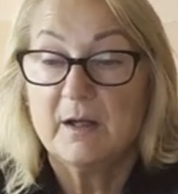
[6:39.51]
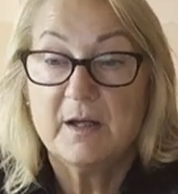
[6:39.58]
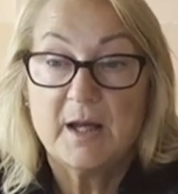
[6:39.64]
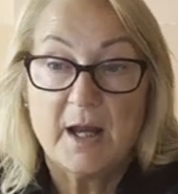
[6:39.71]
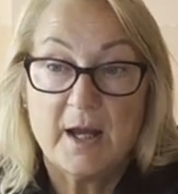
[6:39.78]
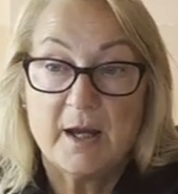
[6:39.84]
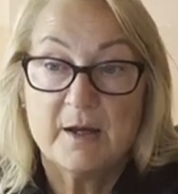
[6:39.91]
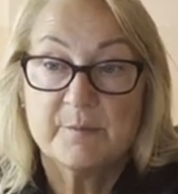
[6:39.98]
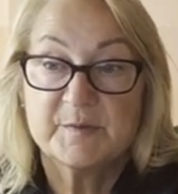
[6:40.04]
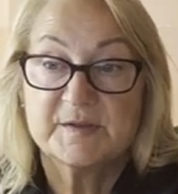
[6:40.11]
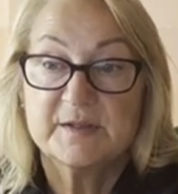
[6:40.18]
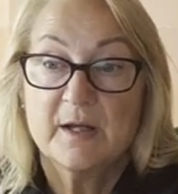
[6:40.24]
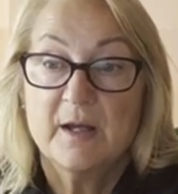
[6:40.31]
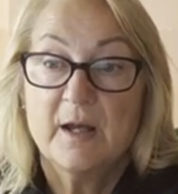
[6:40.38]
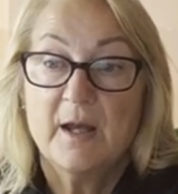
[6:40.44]

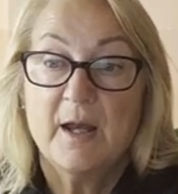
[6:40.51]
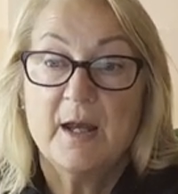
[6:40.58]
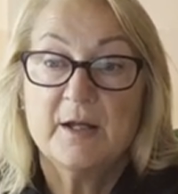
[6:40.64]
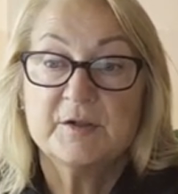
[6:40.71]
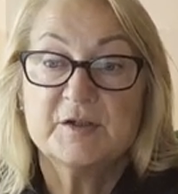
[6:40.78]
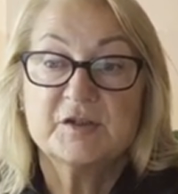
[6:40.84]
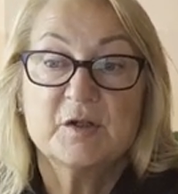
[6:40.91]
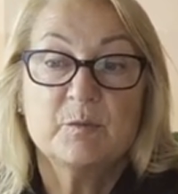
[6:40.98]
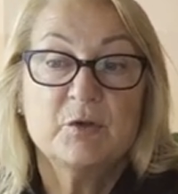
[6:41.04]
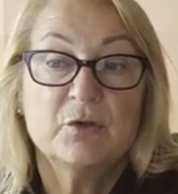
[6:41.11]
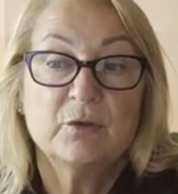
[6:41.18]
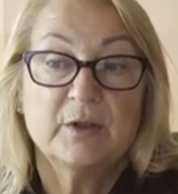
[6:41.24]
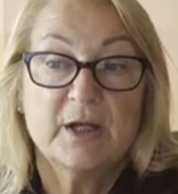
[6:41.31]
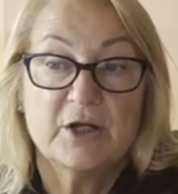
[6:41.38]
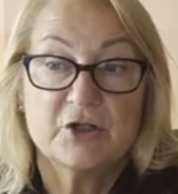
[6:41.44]
games, and
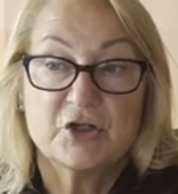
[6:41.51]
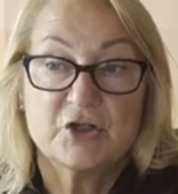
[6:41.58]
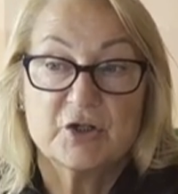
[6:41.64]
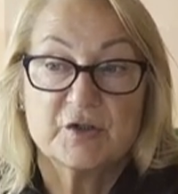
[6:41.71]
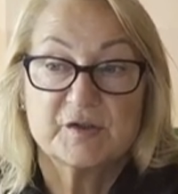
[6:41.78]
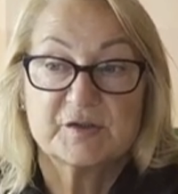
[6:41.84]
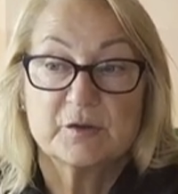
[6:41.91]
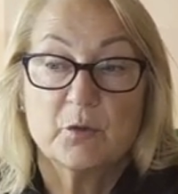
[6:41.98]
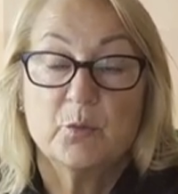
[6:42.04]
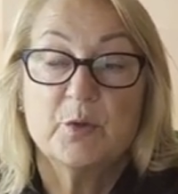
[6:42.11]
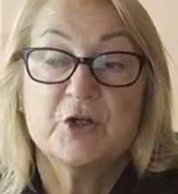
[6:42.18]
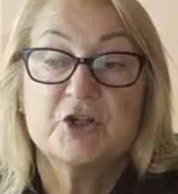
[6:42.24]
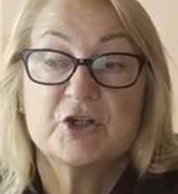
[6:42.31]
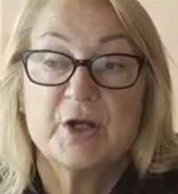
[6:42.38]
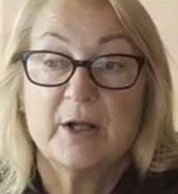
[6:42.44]
simulations,
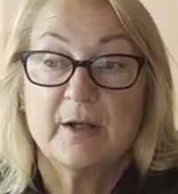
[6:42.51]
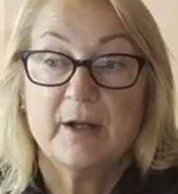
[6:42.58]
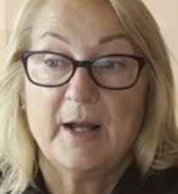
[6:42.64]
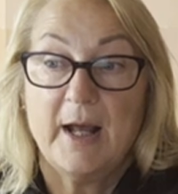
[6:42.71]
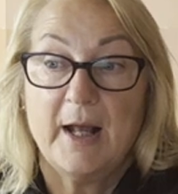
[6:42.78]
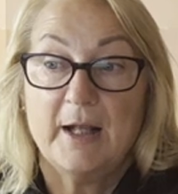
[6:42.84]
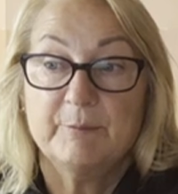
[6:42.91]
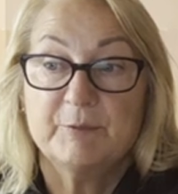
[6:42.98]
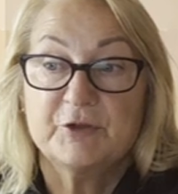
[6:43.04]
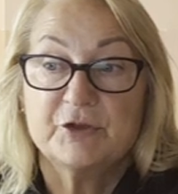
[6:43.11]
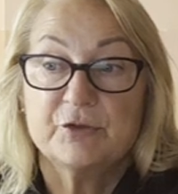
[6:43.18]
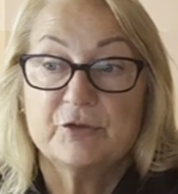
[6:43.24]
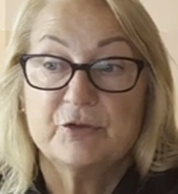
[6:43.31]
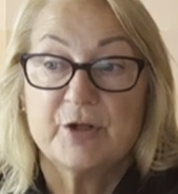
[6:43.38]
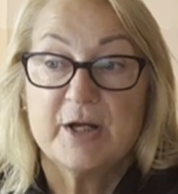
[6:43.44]
which can help
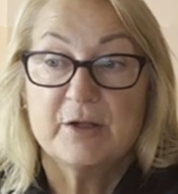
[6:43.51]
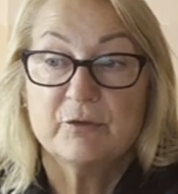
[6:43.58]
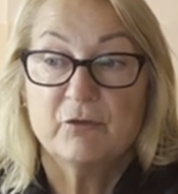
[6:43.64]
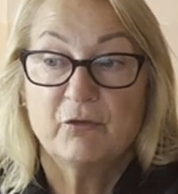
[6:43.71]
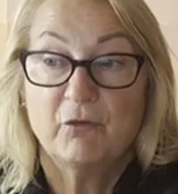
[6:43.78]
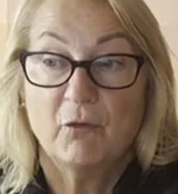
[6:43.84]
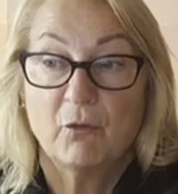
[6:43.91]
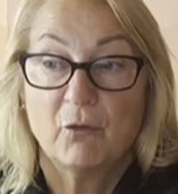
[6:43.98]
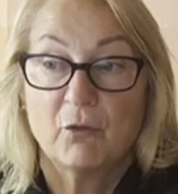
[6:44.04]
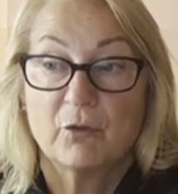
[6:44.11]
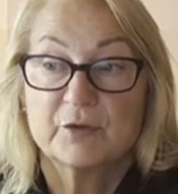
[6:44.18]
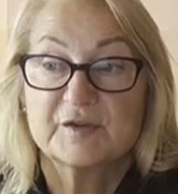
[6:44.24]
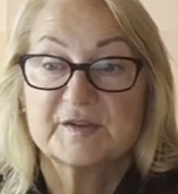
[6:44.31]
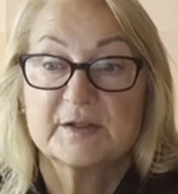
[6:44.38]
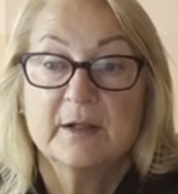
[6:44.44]
to
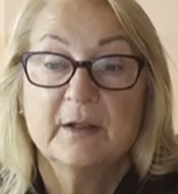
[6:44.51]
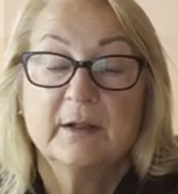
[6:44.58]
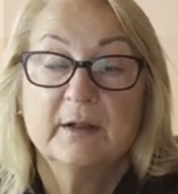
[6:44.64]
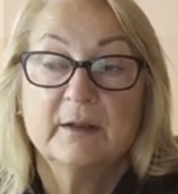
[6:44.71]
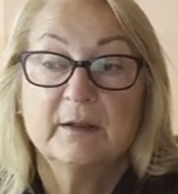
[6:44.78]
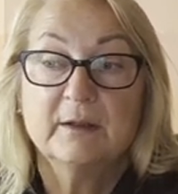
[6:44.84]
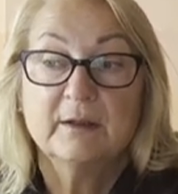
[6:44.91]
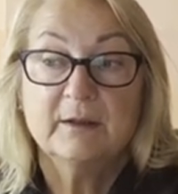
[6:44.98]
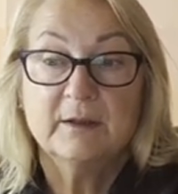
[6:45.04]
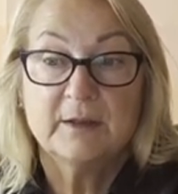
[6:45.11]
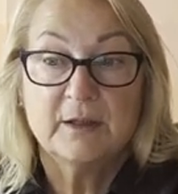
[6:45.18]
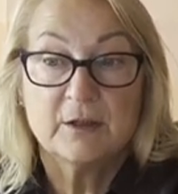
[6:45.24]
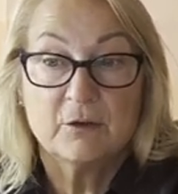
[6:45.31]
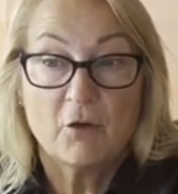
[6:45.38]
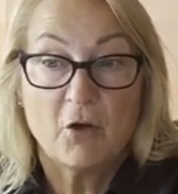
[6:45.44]
reinforce
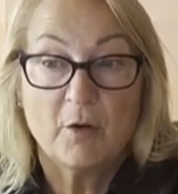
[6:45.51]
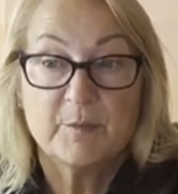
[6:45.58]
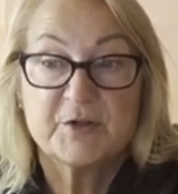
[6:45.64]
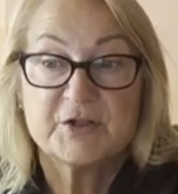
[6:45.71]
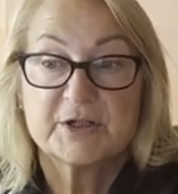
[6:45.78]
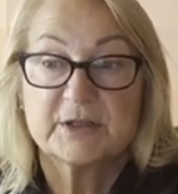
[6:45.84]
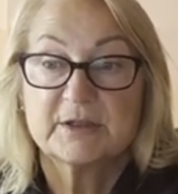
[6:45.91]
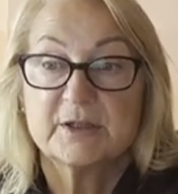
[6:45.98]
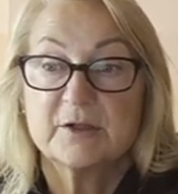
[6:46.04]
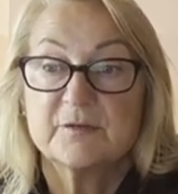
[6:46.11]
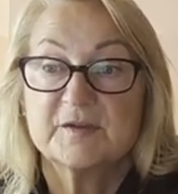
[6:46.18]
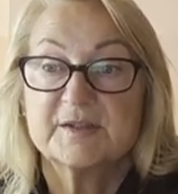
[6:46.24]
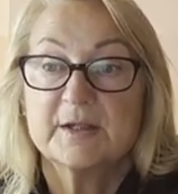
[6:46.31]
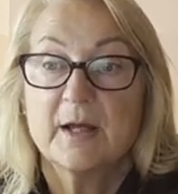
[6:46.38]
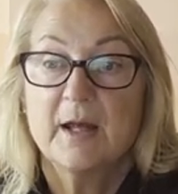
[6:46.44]
learning
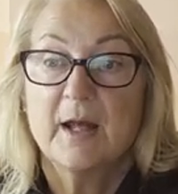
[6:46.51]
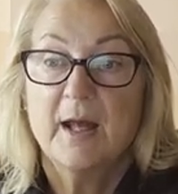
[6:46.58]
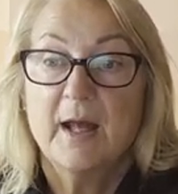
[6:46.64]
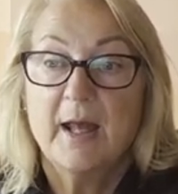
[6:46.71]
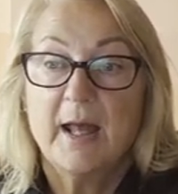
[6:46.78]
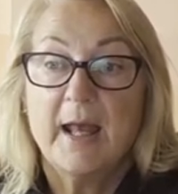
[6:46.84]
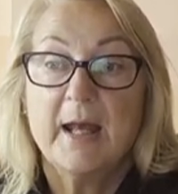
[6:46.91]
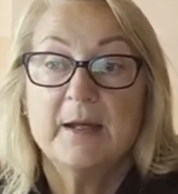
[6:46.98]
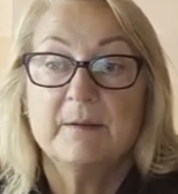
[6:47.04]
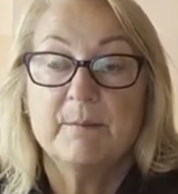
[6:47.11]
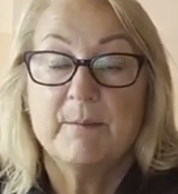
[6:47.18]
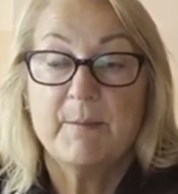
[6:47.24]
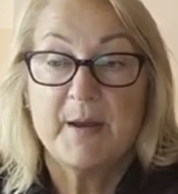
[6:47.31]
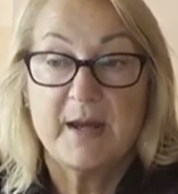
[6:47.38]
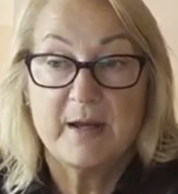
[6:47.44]
objectives
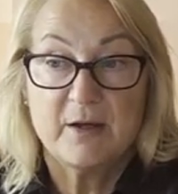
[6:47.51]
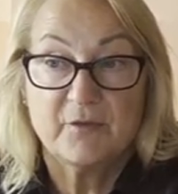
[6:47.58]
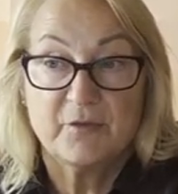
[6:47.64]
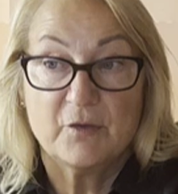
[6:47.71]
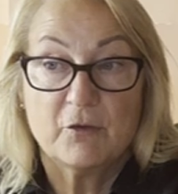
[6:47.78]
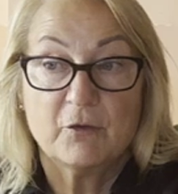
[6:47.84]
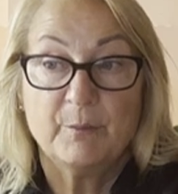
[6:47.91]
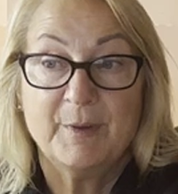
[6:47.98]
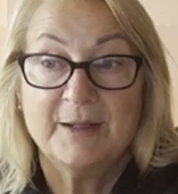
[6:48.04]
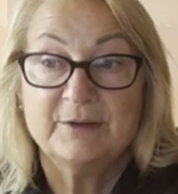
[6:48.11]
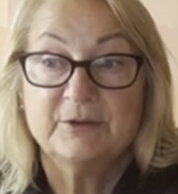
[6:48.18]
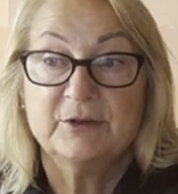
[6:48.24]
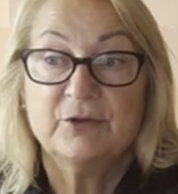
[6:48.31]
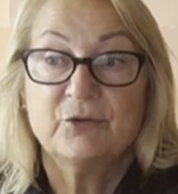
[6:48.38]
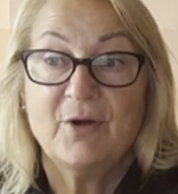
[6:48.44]
and make the
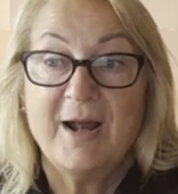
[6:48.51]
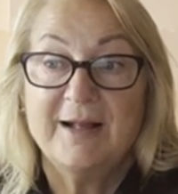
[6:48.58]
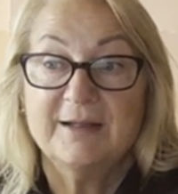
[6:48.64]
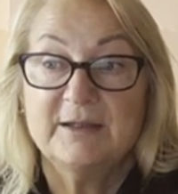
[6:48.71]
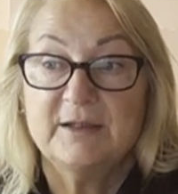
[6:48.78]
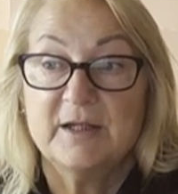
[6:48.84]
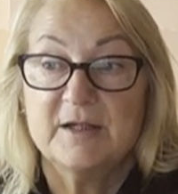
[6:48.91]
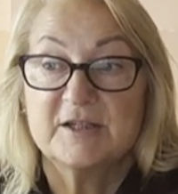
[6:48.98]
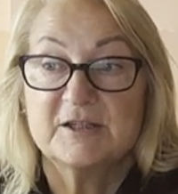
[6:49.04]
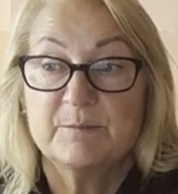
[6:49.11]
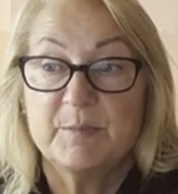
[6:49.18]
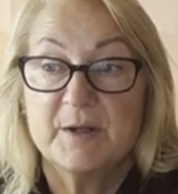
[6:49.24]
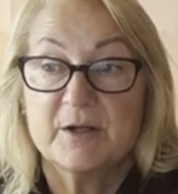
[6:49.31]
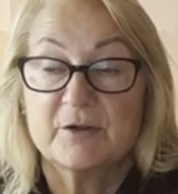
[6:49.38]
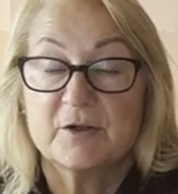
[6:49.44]
augmented reality
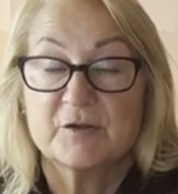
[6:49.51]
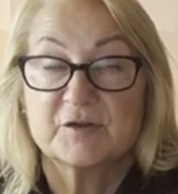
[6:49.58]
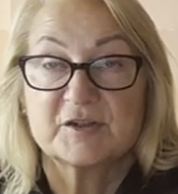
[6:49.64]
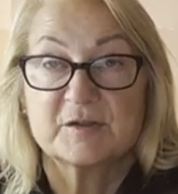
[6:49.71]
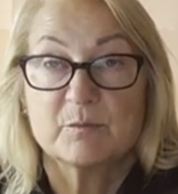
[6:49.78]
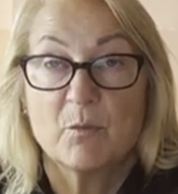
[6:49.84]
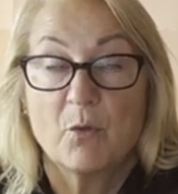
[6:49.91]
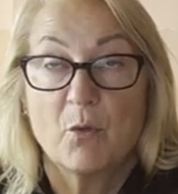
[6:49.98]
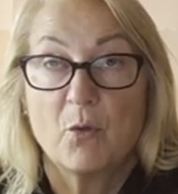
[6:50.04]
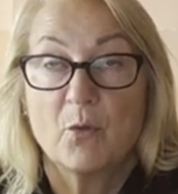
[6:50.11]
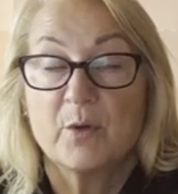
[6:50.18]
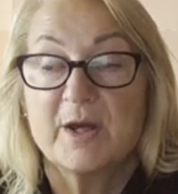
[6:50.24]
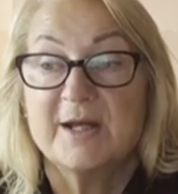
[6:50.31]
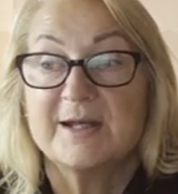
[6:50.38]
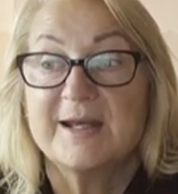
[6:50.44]
experience
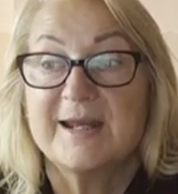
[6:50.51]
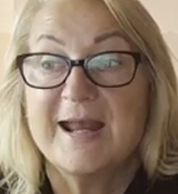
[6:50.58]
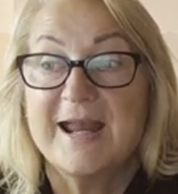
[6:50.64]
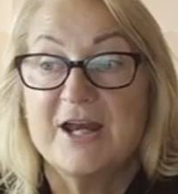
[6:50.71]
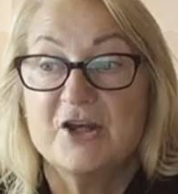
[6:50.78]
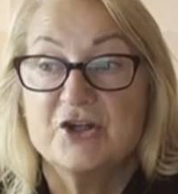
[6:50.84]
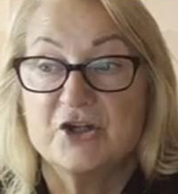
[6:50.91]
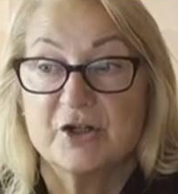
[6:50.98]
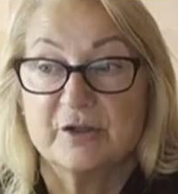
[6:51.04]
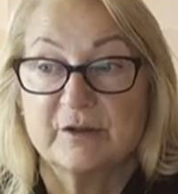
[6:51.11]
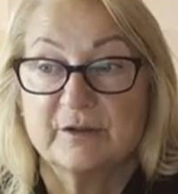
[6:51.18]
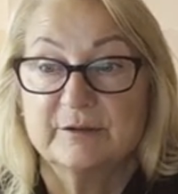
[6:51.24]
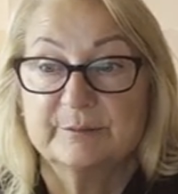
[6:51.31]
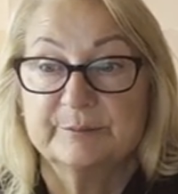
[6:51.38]
more engaging.